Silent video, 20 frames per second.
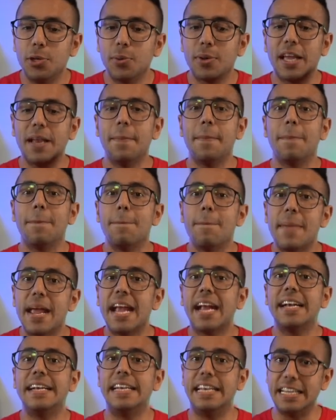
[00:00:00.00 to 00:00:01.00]
you can
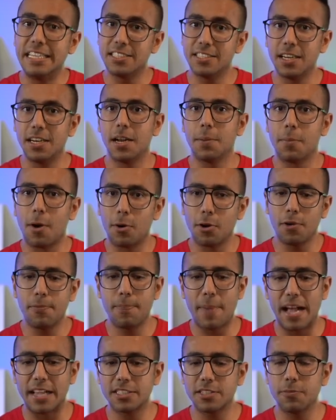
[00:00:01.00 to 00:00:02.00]
make decent amount of
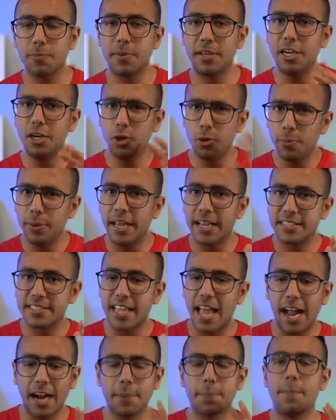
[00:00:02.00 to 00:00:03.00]
passive money. To be
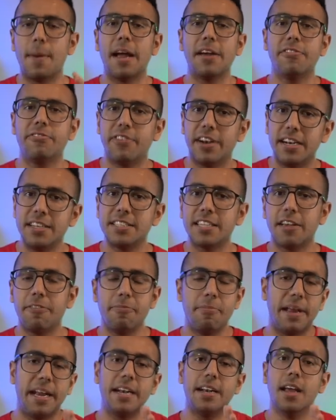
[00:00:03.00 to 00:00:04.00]
exact, my friends
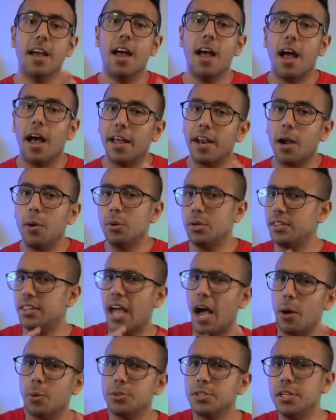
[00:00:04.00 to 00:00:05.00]
have made around
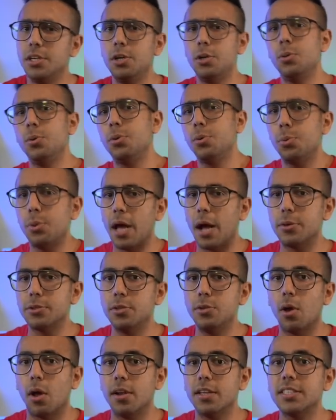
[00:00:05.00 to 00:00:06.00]
thousand to two
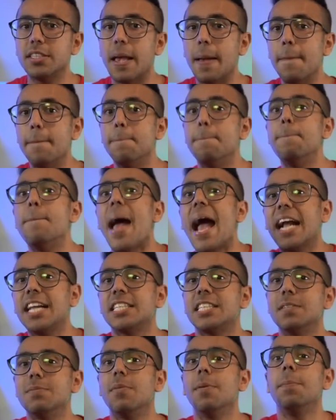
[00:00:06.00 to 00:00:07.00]
thousand dollars
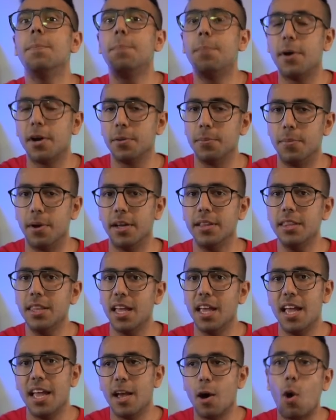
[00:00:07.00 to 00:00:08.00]
maximum per month
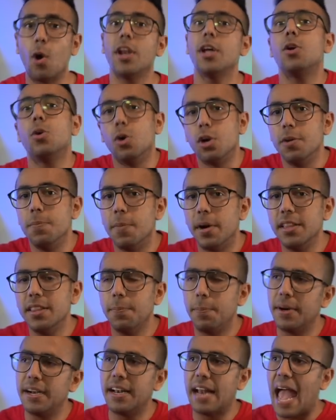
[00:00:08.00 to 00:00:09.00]
on a good
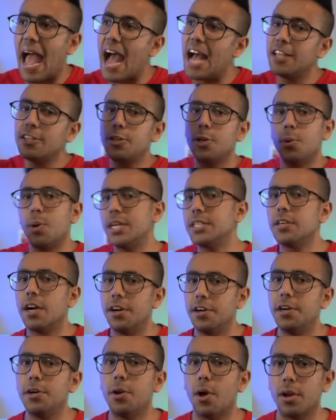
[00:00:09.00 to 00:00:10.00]
month, but as low as
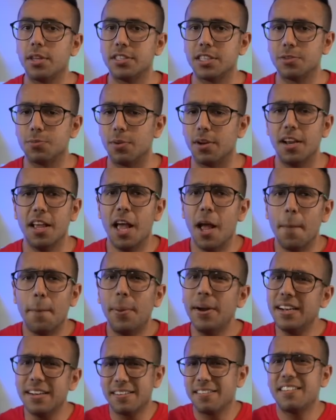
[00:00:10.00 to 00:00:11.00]
hundred dollars as well.
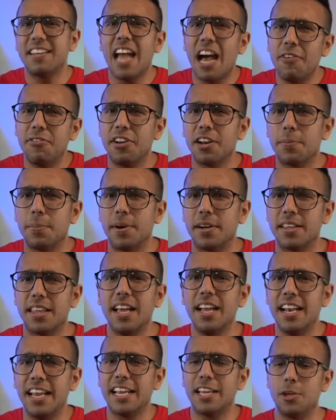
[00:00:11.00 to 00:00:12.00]
But kya farak
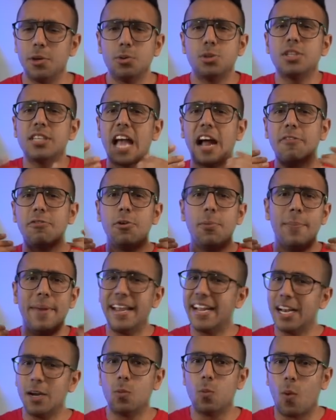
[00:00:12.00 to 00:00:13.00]
padta hai? Like you just have to
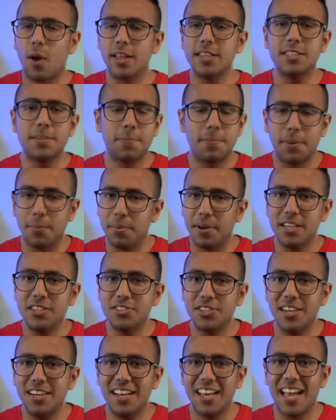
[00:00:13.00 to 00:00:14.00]
make it once,
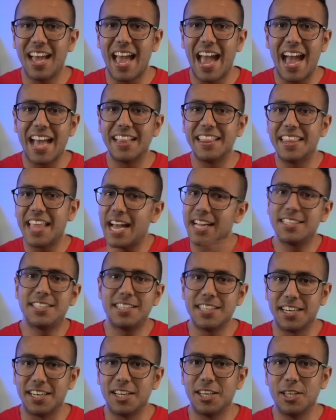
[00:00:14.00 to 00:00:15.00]
publish it, and
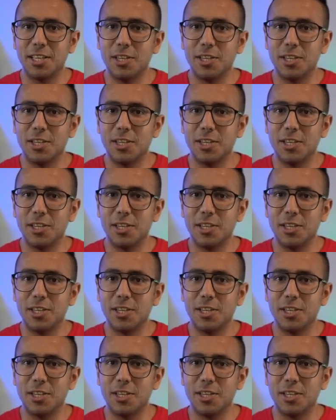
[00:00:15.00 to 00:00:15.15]
that's it.